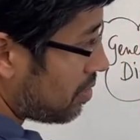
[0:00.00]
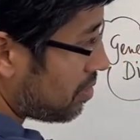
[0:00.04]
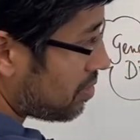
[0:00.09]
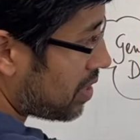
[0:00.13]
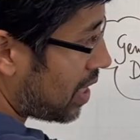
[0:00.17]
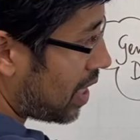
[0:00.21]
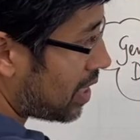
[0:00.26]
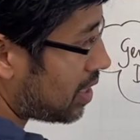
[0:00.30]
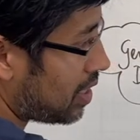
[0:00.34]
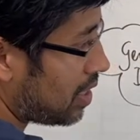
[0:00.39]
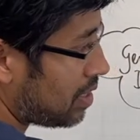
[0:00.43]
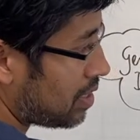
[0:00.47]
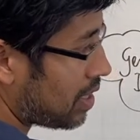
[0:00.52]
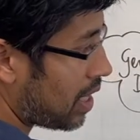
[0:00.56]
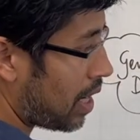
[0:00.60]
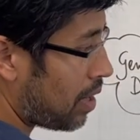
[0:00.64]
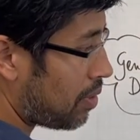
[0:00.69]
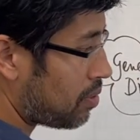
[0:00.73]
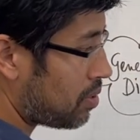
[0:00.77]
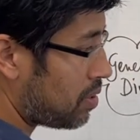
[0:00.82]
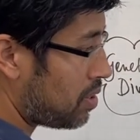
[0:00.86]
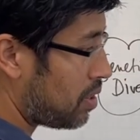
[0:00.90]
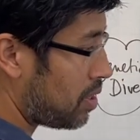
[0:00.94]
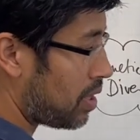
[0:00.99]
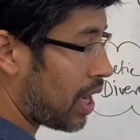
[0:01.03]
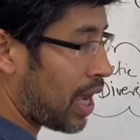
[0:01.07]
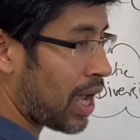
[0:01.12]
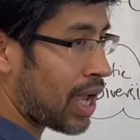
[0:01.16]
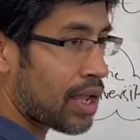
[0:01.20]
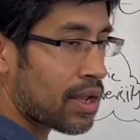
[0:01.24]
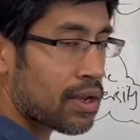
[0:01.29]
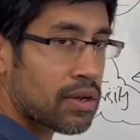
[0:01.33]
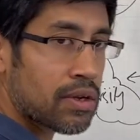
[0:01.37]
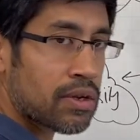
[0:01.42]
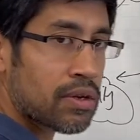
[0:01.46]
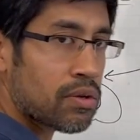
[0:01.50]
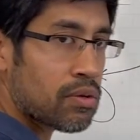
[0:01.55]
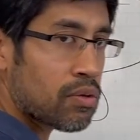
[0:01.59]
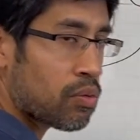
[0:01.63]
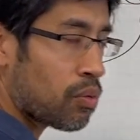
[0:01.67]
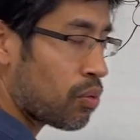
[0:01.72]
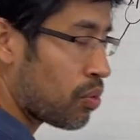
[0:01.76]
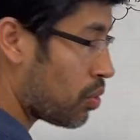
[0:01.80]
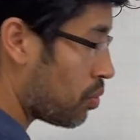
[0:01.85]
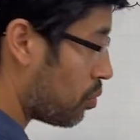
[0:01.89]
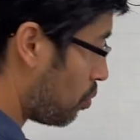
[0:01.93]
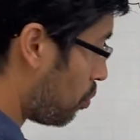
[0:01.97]
hanging down, and
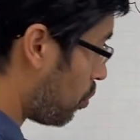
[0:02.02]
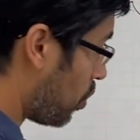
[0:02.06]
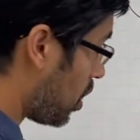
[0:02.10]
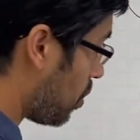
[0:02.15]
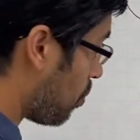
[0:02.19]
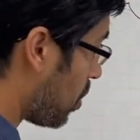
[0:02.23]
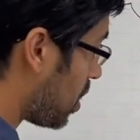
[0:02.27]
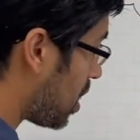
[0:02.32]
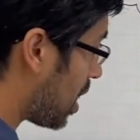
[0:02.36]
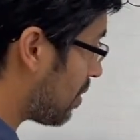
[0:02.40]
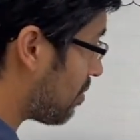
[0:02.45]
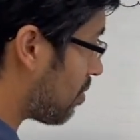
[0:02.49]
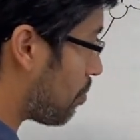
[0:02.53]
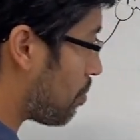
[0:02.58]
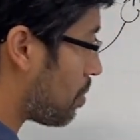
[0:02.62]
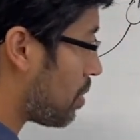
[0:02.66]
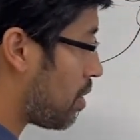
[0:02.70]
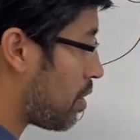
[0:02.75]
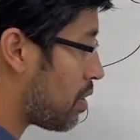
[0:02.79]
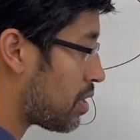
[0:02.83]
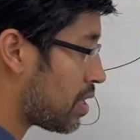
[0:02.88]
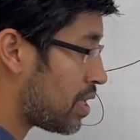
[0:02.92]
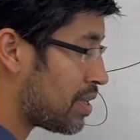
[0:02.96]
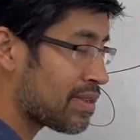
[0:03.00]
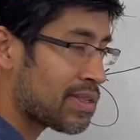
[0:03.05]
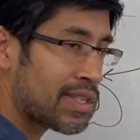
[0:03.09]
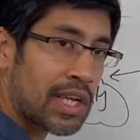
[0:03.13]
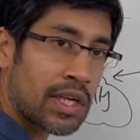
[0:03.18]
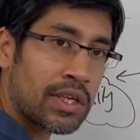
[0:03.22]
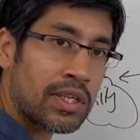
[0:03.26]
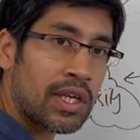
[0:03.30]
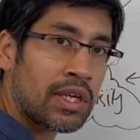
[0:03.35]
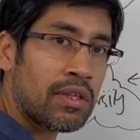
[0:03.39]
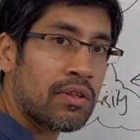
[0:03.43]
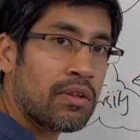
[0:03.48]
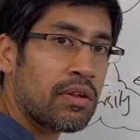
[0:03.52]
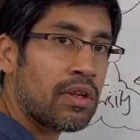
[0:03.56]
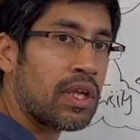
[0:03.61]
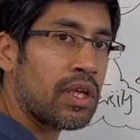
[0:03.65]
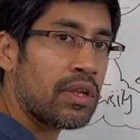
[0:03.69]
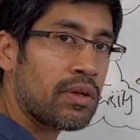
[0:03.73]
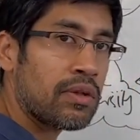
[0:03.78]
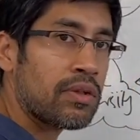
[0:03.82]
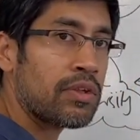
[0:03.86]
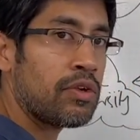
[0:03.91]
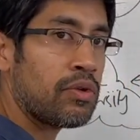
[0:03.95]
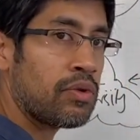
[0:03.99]
whichever plant is touching the
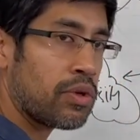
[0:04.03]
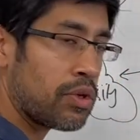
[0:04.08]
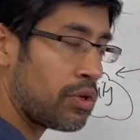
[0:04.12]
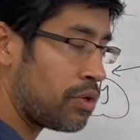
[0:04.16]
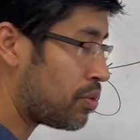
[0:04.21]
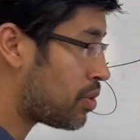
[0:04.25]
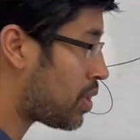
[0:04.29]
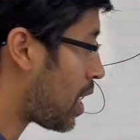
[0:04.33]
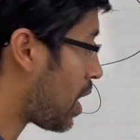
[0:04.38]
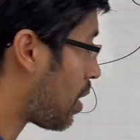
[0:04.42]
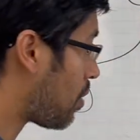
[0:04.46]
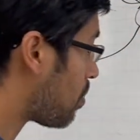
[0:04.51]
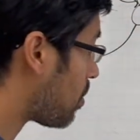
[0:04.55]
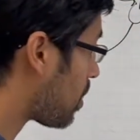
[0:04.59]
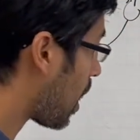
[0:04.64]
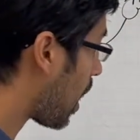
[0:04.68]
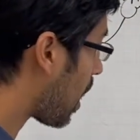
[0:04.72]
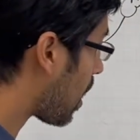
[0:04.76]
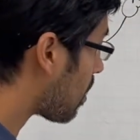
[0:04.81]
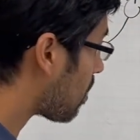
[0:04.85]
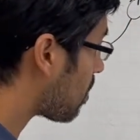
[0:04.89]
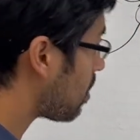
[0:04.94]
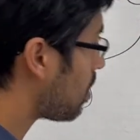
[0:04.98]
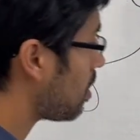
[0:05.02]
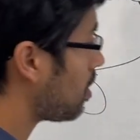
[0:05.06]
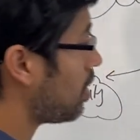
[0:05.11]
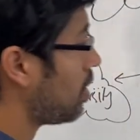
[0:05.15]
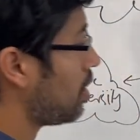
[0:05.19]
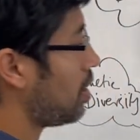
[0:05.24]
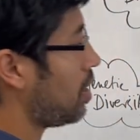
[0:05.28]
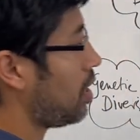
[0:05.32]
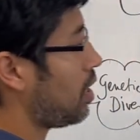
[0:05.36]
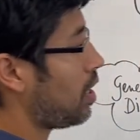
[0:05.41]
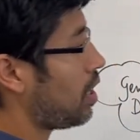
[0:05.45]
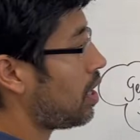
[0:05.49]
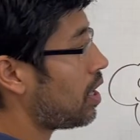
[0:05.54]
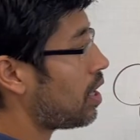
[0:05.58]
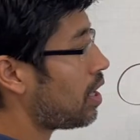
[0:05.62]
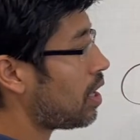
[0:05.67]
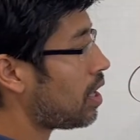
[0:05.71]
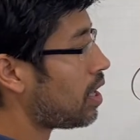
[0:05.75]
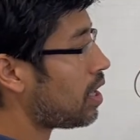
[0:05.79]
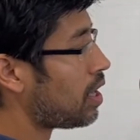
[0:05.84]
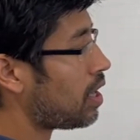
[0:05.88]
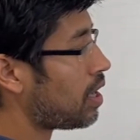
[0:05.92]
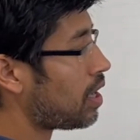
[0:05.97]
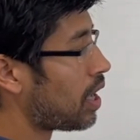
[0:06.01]
needle, you count that
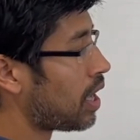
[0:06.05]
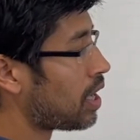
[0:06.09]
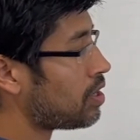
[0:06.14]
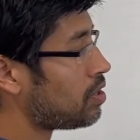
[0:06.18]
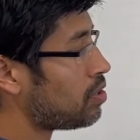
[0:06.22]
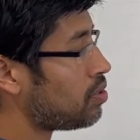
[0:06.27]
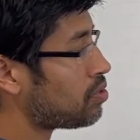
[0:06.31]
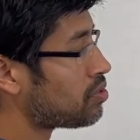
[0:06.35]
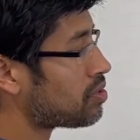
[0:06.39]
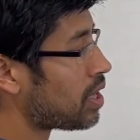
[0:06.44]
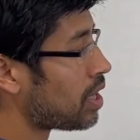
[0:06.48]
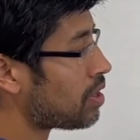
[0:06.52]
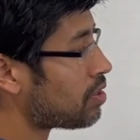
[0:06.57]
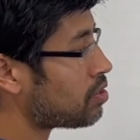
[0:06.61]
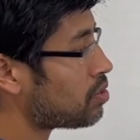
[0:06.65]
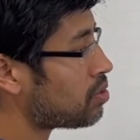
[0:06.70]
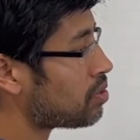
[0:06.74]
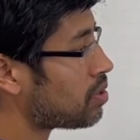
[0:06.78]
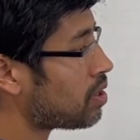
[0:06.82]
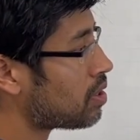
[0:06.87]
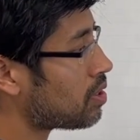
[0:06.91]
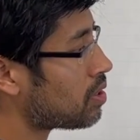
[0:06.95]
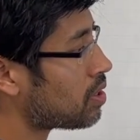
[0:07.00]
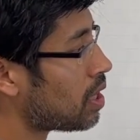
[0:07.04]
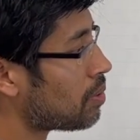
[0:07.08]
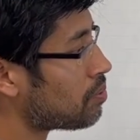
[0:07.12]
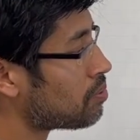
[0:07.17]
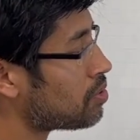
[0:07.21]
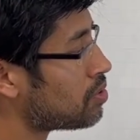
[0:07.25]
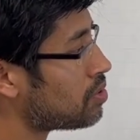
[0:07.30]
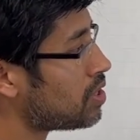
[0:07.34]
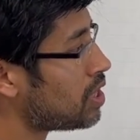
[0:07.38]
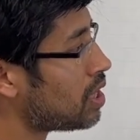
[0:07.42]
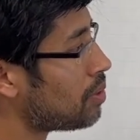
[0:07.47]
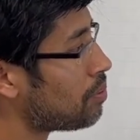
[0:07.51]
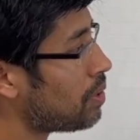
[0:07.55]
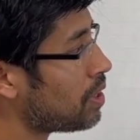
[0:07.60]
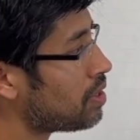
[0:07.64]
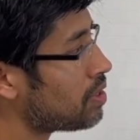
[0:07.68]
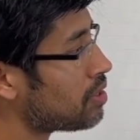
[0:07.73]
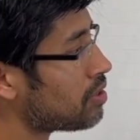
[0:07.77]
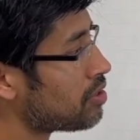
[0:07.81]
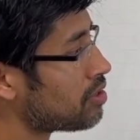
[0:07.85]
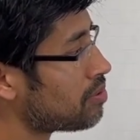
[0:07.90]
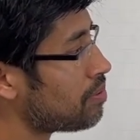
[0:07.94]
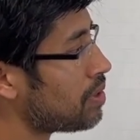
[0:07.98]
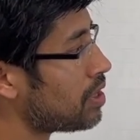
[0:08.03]
and use that to come to the
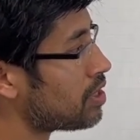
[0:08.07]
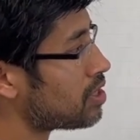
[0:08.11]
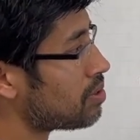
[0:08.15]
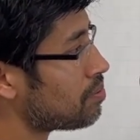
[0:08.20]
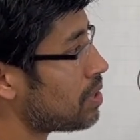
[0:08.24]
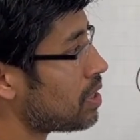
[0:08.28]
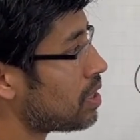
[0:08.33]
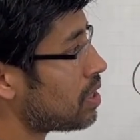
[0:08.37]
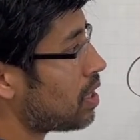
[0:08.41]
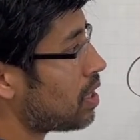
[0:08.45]
abundance measurement.